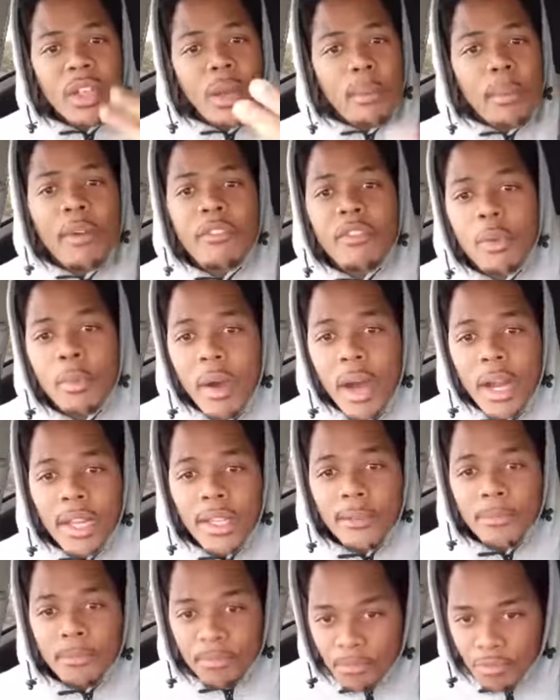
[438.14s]
up,
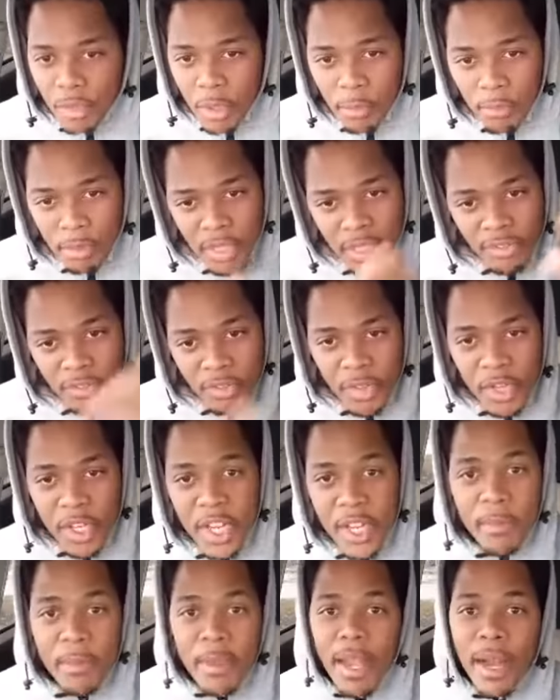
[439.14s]
everybody? Please
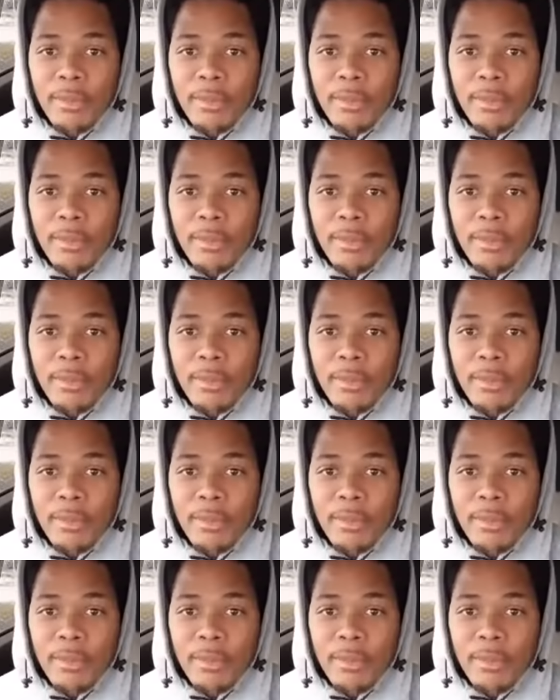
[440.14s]
forgive me.